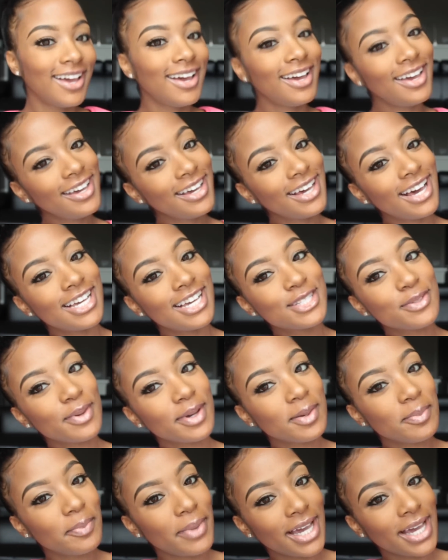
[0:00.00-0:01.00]
Hey guys,
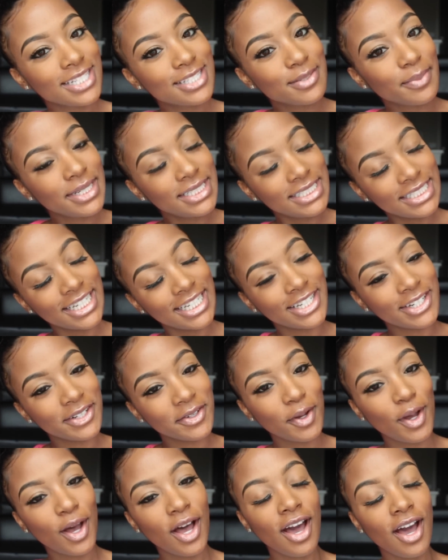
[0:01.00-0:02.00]
welcome back to my
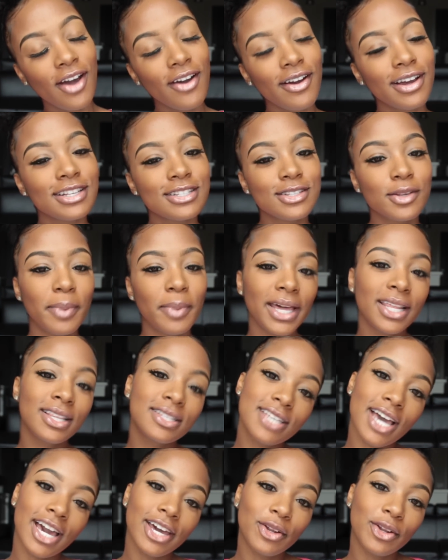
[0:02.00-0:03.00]
channel. Alright, so by the
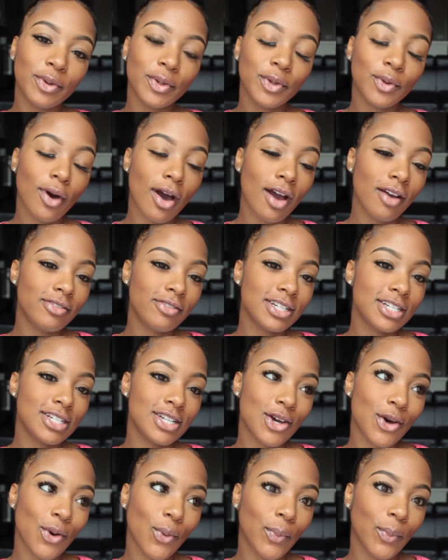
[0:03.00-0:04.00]
title you already
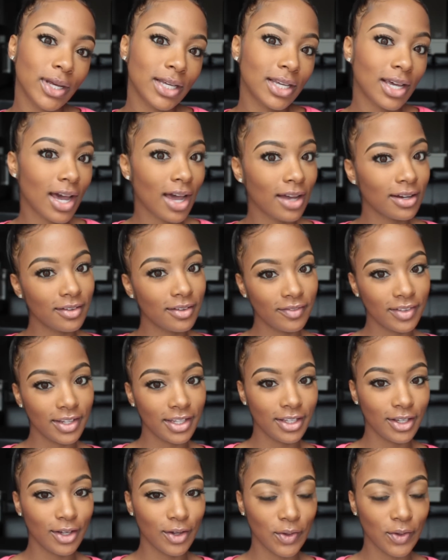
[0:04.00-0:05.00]
know what kind of
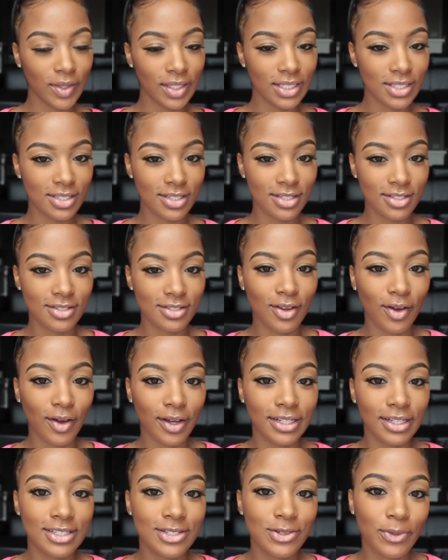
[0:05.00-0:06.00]
video this is
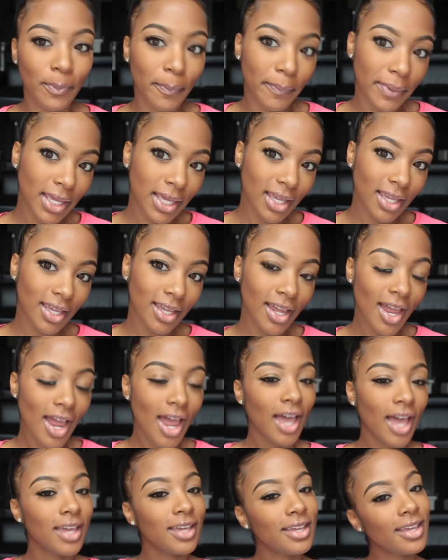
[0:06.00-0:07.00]
going to be.
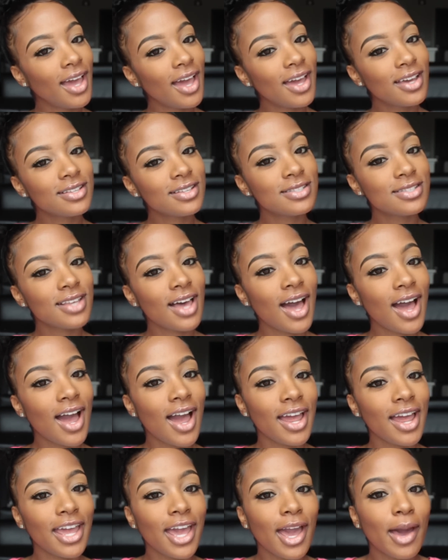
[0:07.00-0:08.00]
Yes,
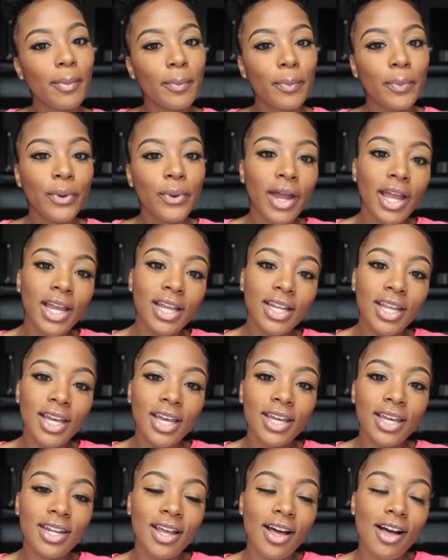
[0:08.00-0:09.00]
I am
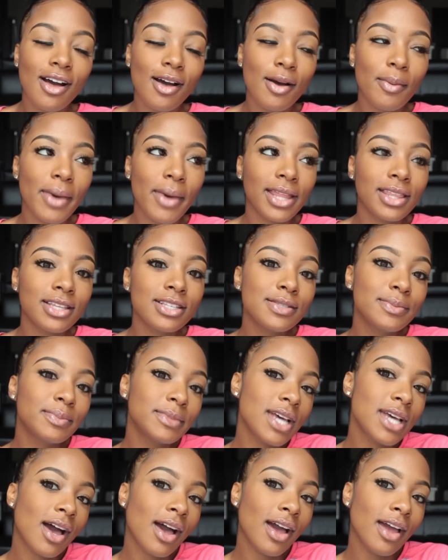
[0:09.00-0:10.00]
pregnant. At this
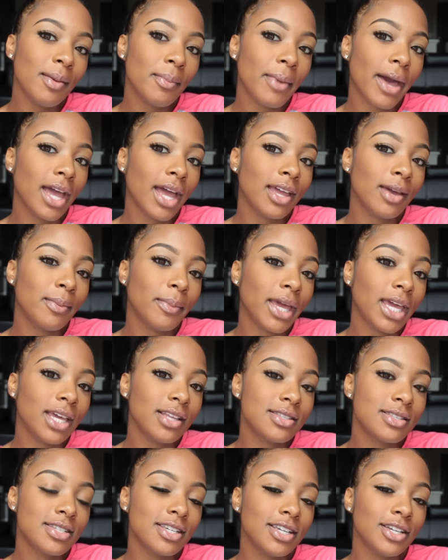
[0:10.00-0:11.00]
time I am
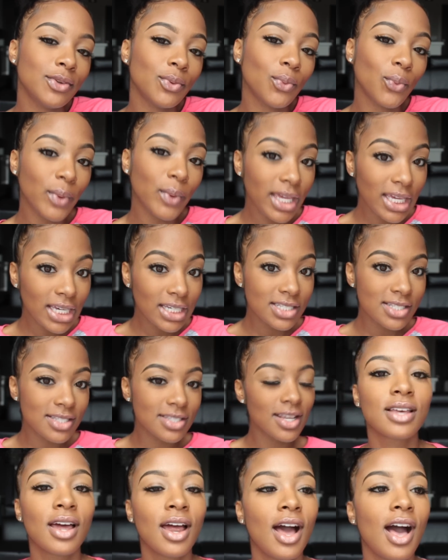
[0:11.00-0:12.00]
18
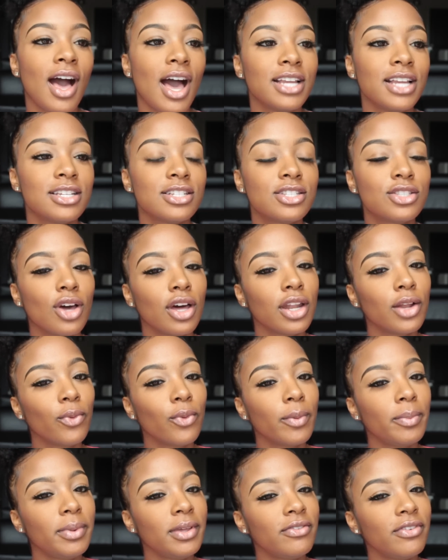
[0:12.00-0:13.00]
weeks. I just thought it
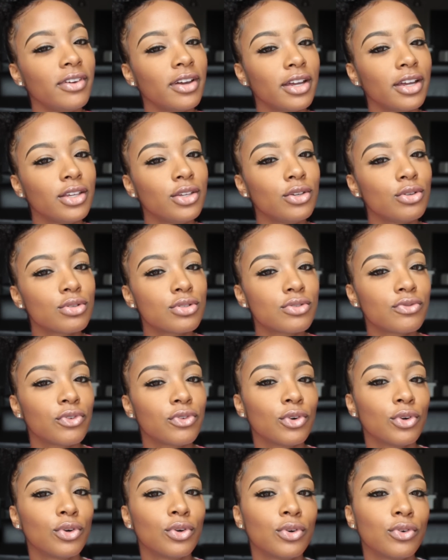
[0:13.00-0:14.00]
would be very
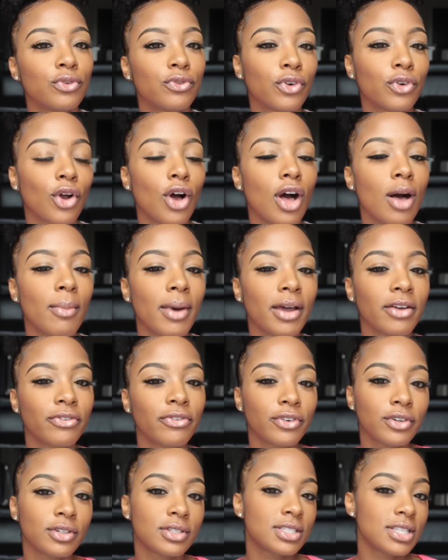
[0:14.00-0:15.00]
useful for all my
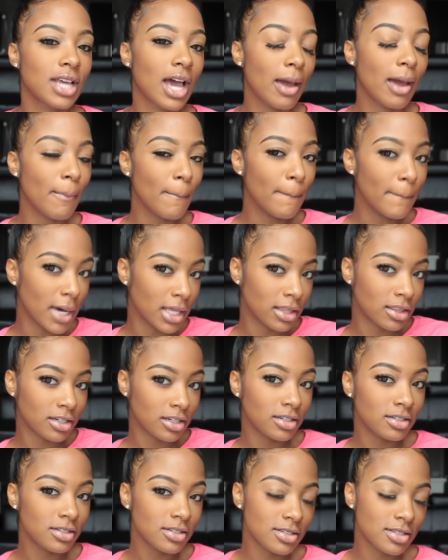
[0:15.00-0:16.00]
first time
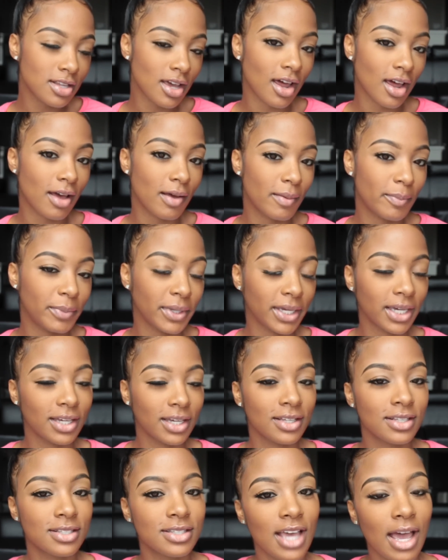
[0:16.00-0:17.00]
mothers
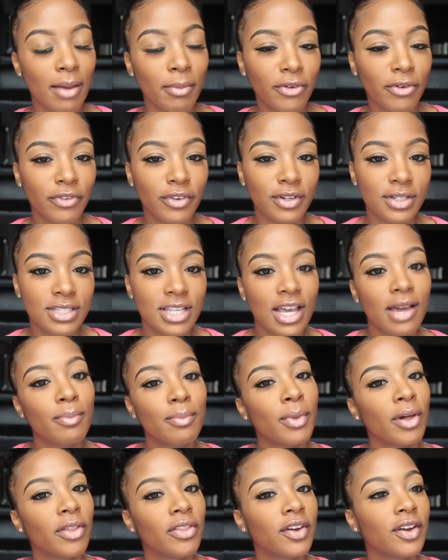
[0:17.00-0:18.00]
because I'm a first
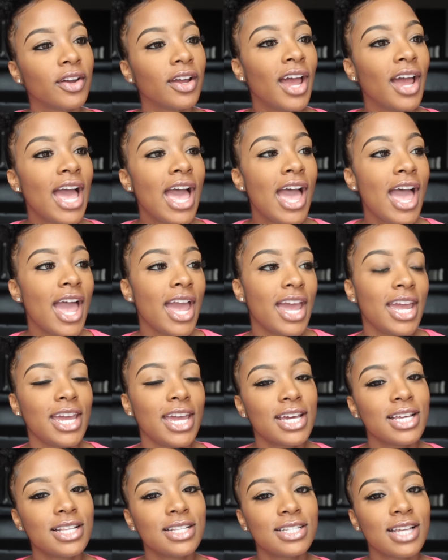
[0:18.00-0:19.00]
time mother,
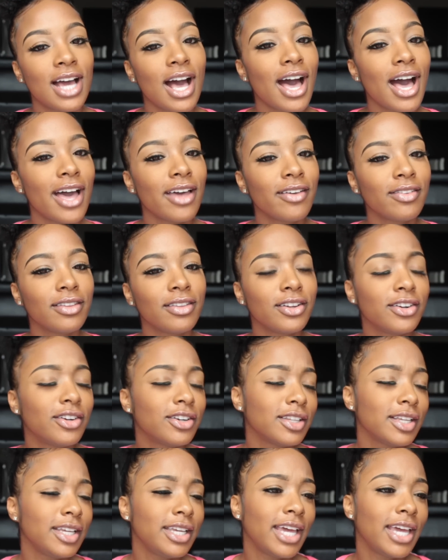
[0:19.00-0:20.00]
and I
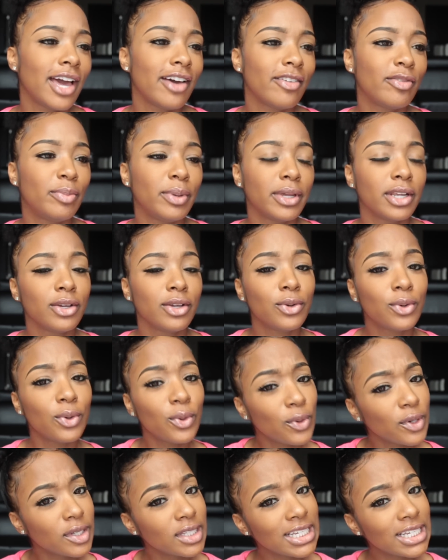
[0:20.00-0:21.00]
literally have been
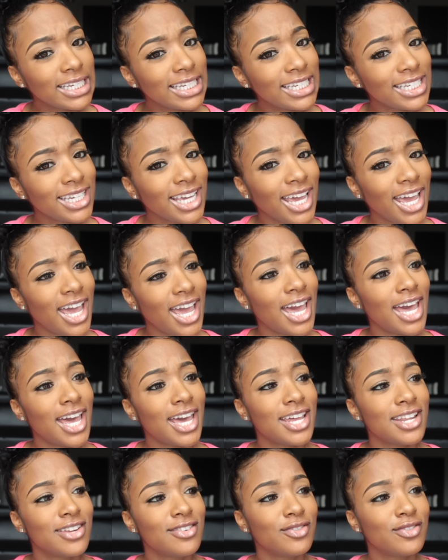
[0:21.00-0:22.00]
Googling
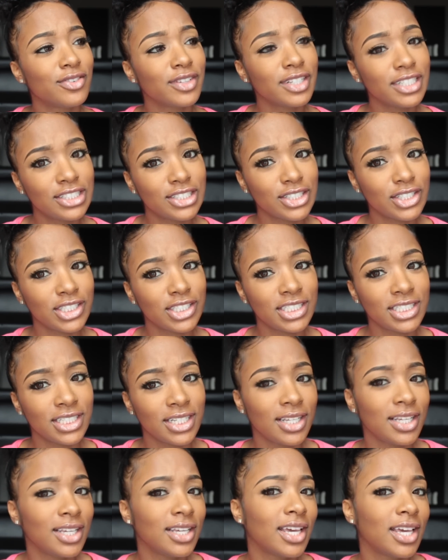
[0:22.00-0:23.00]
and
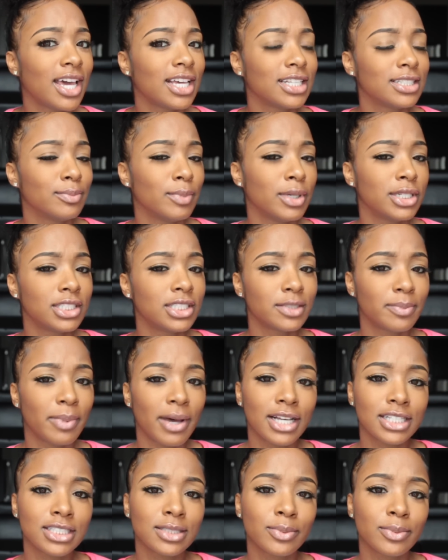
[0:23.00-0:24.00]
researching as much as
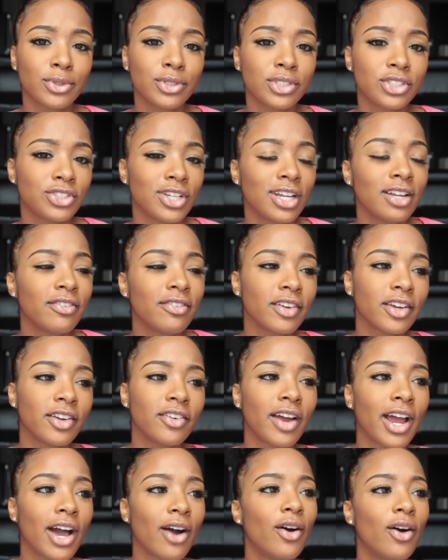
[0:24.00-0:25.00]
possible, just trying to
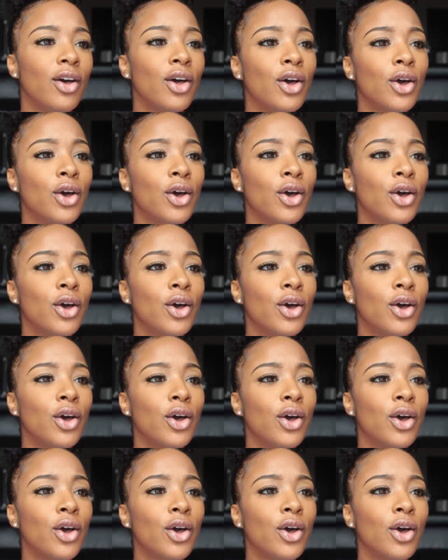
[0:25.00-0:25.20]
figure out,